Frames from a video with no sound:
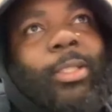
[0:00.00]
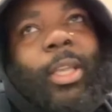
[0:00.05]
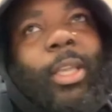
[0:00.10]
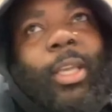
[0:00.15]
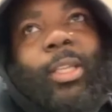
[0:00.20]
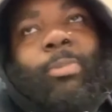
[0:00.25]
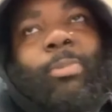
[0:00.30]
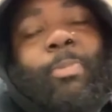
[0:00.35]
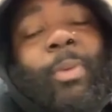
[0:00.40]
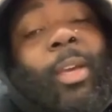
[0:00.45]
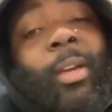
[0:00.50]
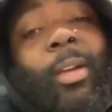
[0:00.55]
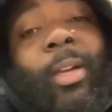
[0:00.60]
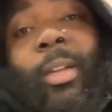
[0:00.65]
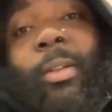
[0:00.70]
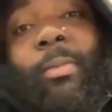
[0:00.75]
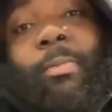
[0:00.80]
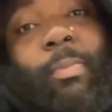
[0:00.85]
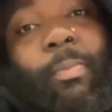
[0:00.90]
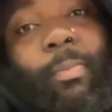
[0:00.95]
It's bigger
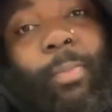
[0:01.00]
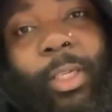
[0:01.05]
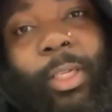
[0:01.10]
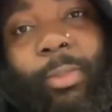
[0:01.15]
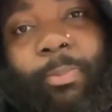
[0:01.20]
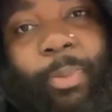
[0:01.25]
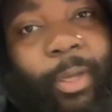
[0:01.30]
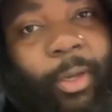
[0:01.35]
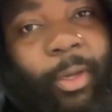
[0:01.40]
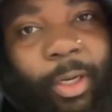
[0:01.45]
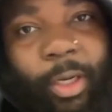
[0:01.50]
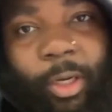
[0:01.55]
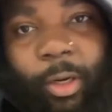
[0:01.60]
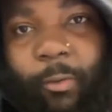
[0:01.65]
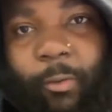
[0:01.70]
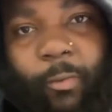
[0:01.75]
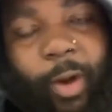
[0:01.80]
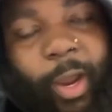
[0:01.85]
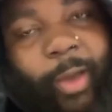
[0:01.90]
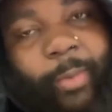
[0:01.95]
than
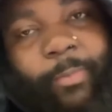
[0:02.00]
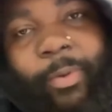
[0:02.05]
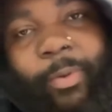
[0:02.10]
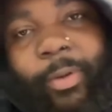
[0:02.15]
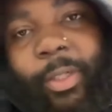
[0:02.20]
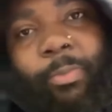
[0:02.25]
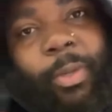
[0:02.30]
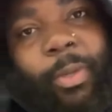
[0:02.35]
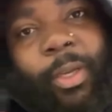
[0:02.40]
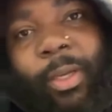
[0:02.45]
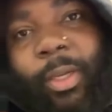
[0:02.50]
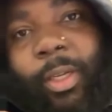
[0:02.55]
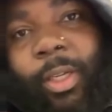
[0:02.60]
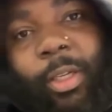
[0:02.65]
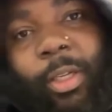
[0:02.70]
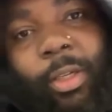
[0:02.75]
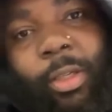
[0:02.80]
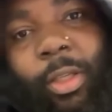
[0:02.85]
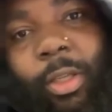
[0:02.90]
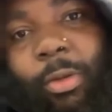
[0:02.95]
the rapper. It's bigger
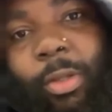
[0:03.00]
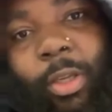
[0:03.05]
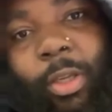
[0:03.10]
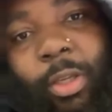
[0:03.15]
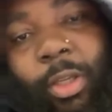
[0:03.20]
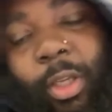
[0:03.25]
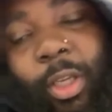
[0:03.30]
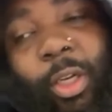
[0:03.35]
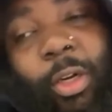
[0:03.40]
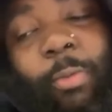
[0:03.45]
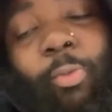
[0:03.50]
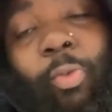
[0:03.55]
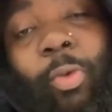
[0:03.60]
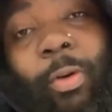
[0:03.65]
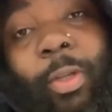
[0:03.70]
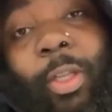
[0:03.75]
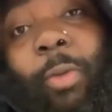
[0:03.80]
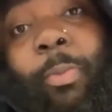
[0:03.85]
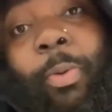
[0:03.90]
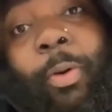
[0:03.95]
than
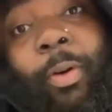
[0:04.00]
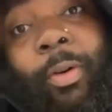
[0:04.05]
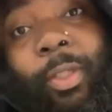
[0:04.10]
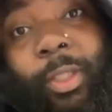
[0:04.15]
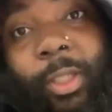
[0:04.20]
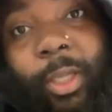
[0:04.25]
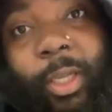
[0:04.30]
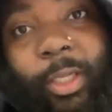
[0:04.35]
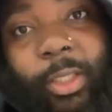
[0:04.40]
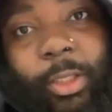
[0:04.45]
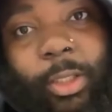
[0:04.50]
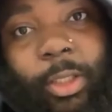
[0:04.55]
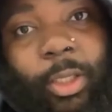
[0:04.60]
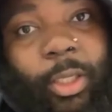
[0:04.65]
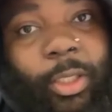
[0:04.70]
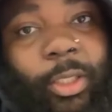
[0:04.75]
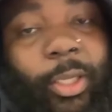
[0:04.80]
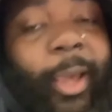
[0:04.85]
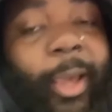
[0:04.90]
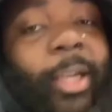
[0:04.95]
the person
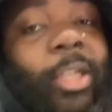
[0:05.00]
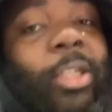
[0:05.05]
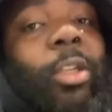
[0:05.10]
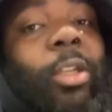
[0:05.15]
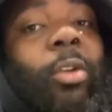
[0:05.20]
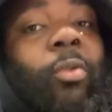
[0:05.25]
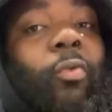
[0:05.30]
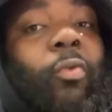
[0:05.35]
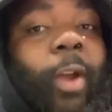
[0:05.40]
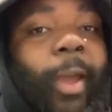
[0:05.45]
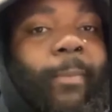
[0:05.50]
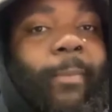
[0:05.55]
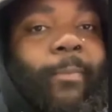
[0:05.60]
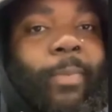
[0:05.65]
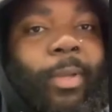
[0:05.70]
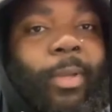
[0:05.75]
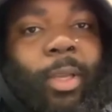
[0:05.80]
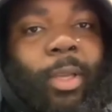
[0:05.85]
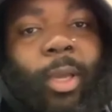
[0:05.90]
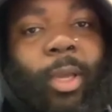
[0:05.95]
that's actually rapping.